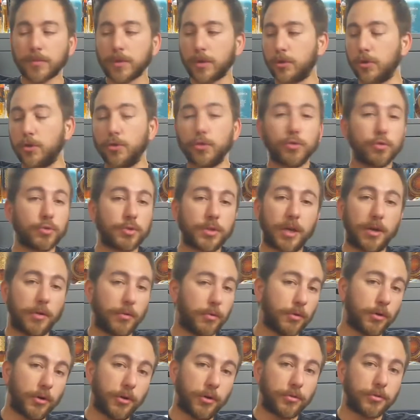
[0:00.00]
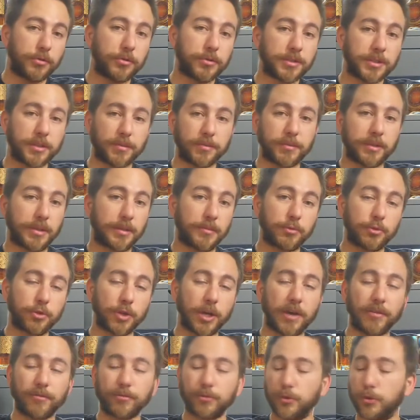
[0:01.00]
You use that word sometimes, you
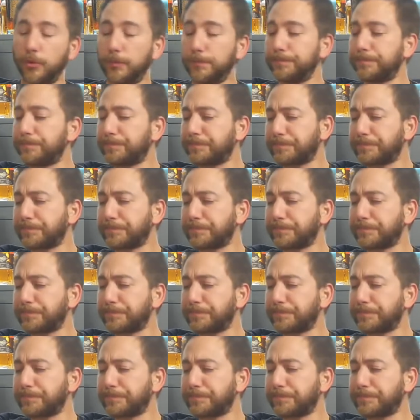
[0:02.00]
have to.